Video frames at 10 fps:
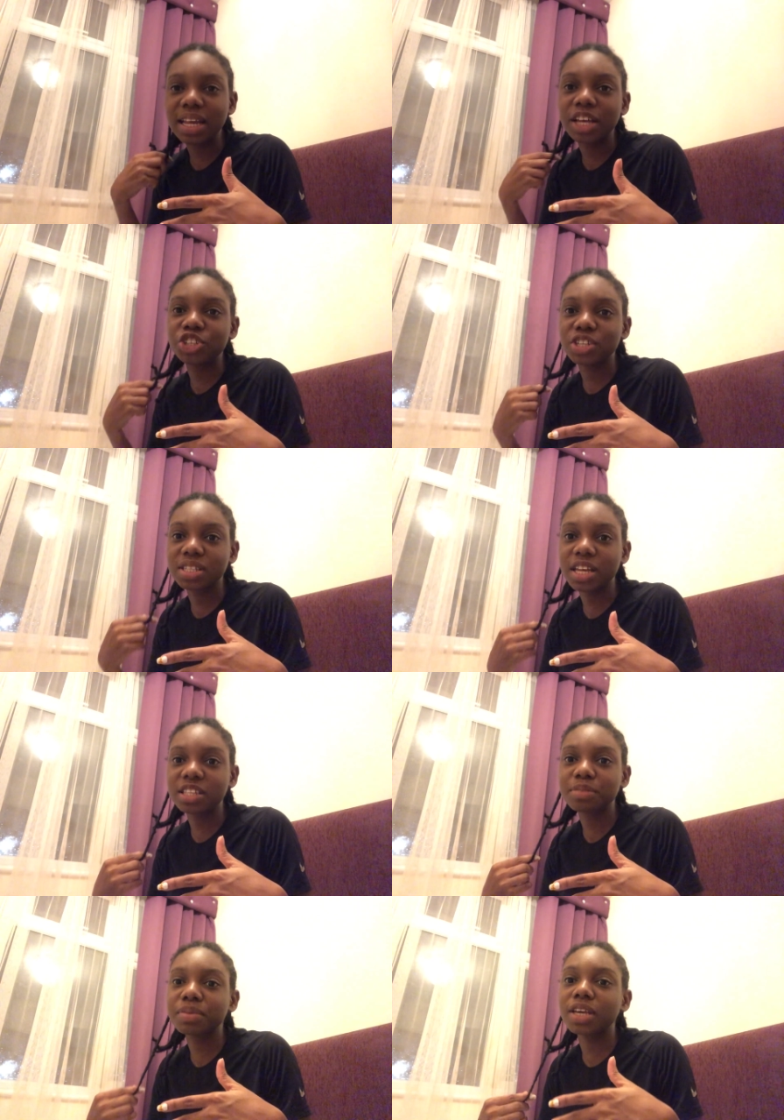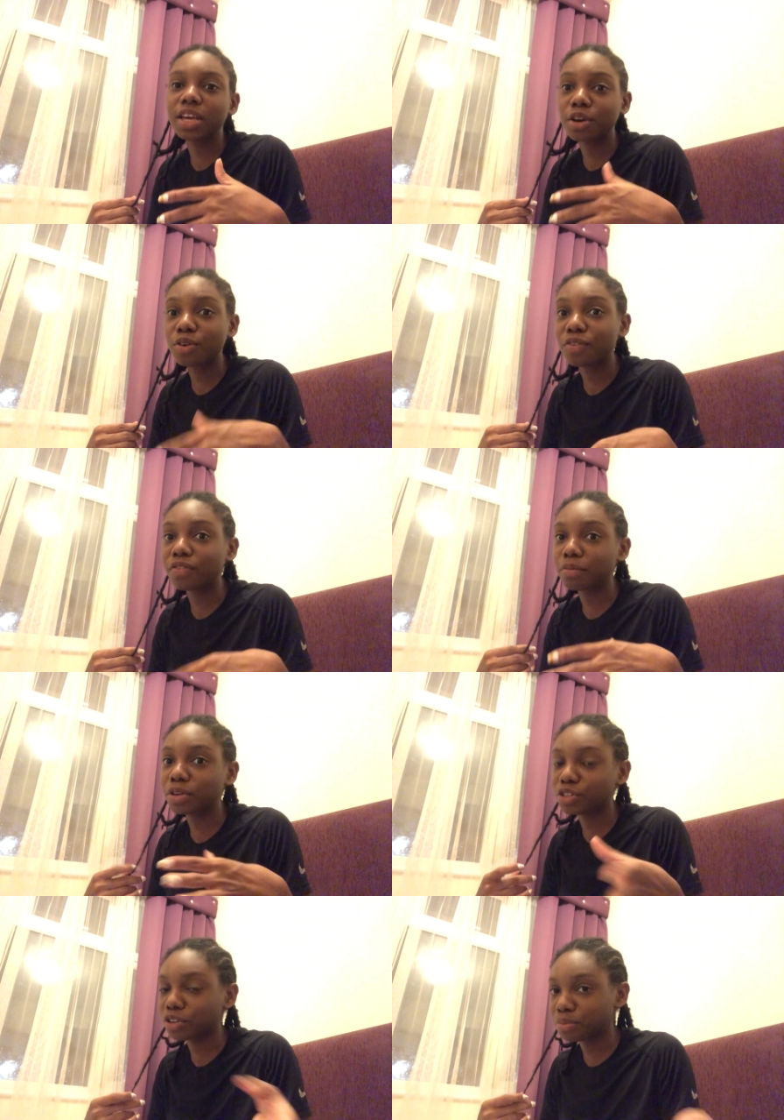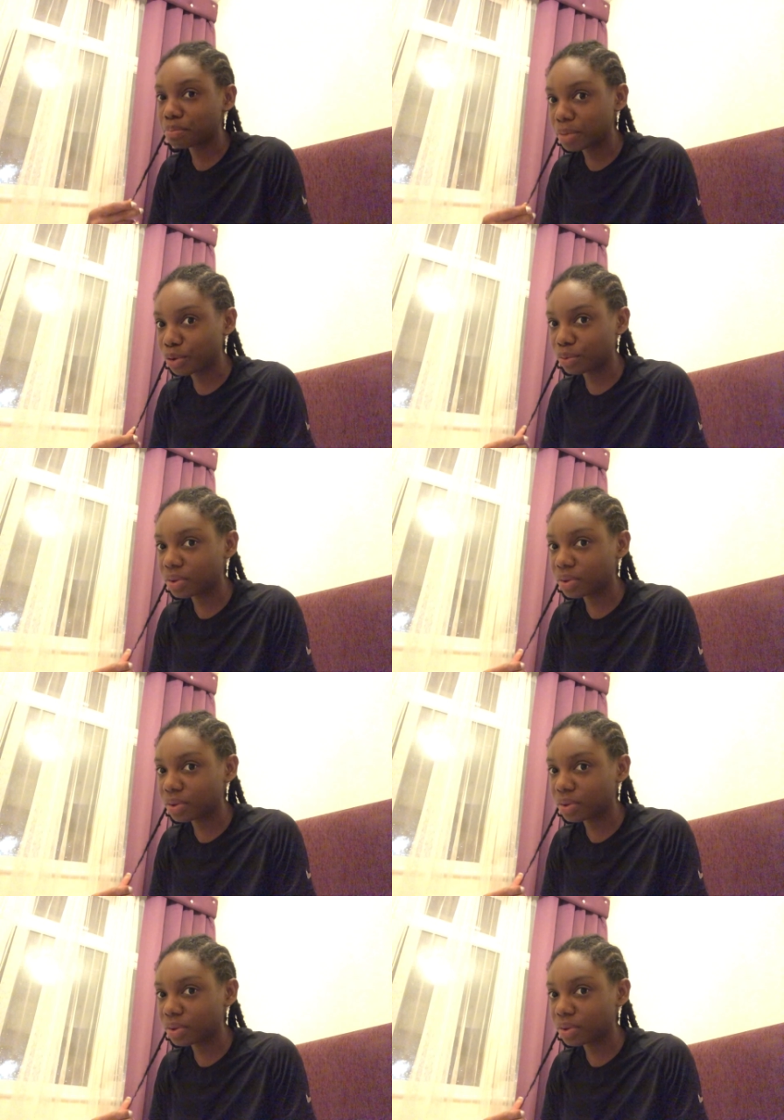and she sent me a confirmation mail.